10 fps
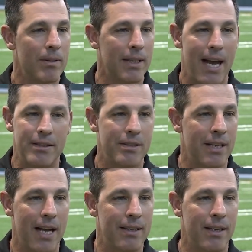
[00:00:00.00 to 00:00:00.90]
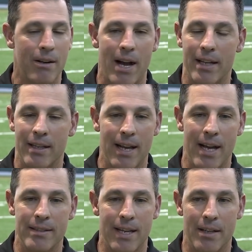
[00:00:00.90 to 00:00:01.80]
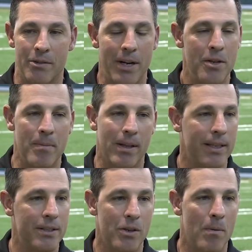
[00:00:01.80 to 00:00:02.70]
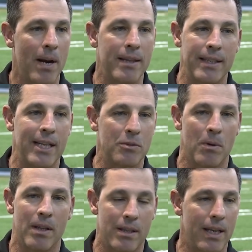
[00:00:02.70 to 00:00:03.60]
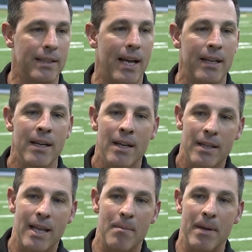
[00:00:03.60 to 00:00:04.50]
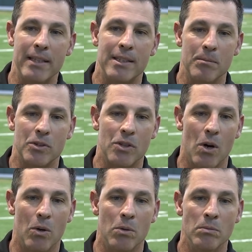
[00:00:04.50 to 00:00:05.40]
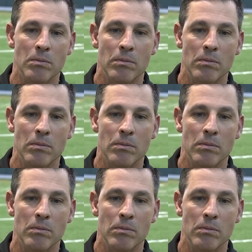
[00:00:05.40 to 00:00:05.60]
The guy's got great humility to him, and I think that's one of the things that makes him so